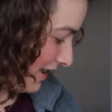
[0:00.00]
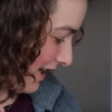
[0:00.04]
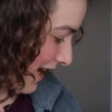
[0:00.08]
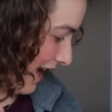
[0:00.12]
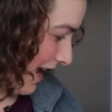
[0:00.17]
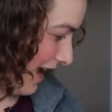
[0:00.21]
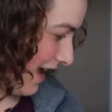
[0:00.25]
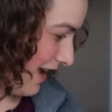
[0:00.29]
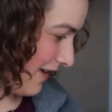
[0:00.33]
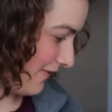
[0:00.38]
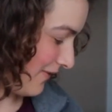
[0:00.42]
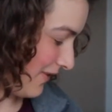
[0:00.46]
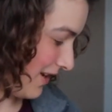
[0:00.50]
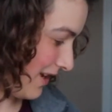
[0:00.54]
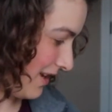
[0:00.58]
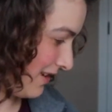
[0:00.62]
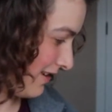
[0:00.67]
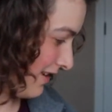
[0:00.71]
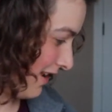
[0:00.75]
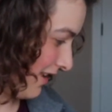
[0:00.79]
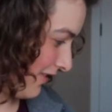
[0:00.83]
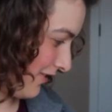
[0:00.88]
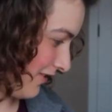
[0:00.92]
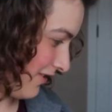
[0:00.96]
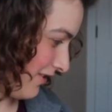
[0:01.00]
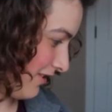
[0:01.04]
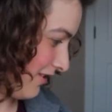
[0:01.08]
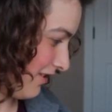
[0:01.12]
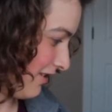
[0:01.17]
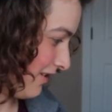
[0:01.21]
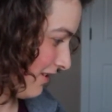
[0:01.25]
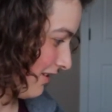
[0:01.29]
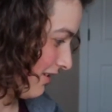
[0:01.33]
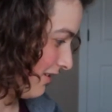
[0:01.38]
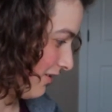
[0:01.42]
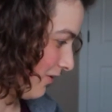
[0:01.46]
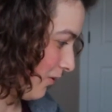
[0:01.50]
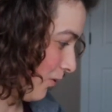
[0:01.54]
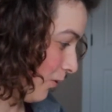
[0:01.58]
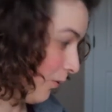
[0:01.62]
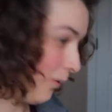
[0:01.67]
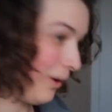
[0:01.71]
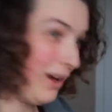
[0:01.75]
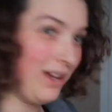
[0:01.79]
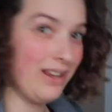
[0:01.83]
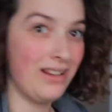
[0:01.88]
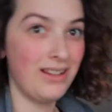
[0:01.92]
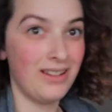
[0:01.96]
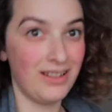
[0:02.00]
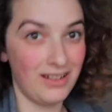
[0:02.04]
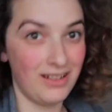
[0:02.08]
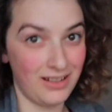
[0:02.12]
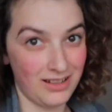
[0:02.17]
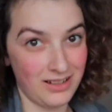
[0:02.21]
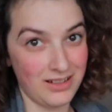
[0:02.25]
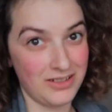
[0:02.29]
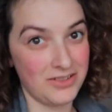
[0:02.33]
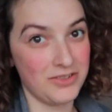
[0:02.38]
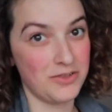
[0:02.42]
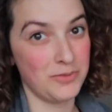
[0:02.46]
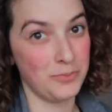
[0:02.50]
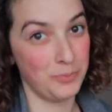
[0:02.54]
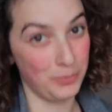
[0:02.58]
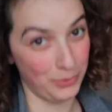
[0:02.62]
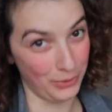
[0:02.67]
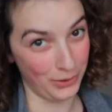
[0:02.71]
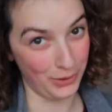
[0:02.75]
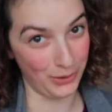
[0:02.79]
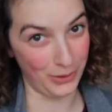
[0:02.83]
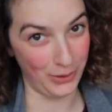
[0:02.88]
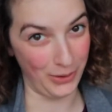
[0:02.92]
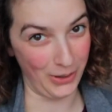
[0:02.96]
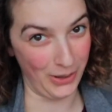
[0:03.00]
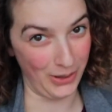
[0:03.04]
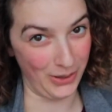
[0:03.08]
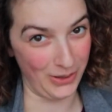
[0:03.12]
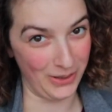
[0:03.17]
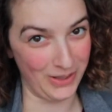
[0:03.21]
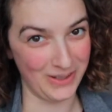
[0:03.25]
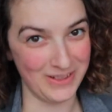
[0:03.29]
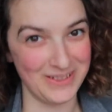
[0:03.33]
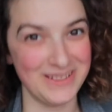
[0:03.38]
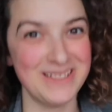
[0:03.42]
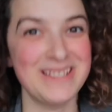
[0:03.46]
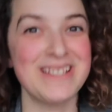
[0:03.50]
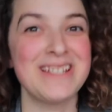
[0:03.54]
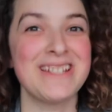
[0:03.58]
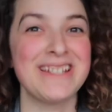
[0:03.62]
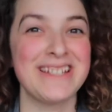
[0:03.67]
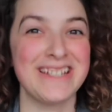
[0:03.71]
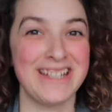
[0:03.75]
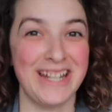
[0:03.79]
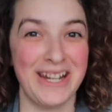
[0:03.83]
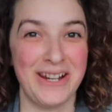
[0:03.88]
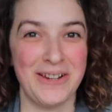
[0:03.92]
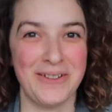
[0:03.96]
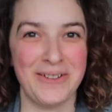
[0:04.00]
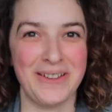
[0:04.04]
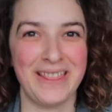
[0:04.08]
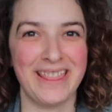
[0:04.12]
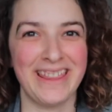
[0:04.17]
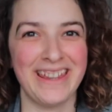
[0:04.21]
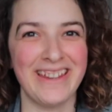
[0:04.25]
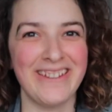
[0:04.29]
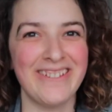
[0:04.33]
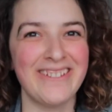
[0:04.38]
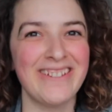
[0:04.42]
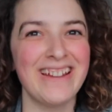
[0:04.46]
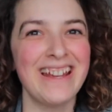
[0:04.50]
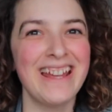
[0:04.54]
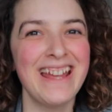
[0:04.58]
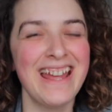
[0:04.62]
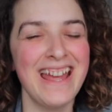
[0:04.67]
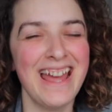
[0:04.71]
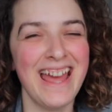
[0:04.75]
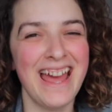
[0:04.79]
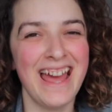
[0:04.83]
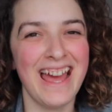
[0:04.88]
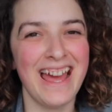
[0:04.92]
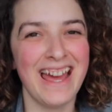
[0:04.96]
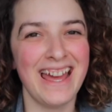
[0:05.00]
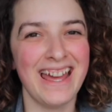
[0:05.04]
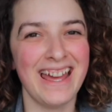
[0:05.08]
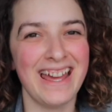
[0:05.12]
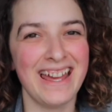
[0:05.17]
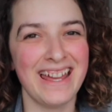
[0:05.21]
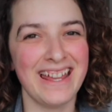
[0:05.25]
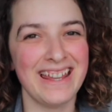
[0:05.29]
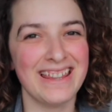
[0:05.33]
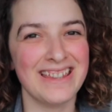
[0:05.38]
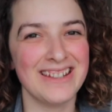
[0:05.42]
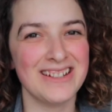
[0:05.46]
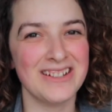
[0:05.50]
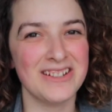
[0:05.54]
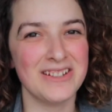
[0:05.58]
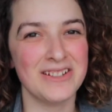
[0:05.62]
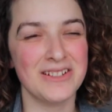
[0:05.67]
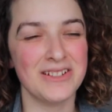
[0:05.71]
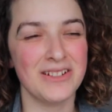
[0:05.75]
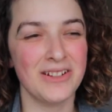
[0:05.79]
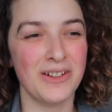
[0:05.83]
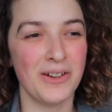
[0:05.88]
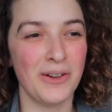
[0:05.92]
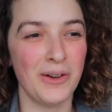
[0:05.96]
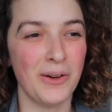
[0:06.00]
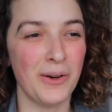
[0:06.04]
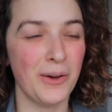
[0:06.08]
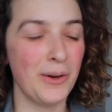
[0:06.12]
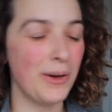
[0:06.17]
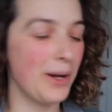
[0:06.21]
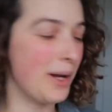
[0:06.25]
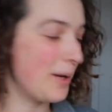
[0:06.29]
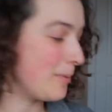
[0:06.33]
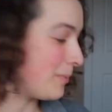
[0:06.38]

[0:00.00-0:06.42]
have another quite large book haul to share with you. There are, I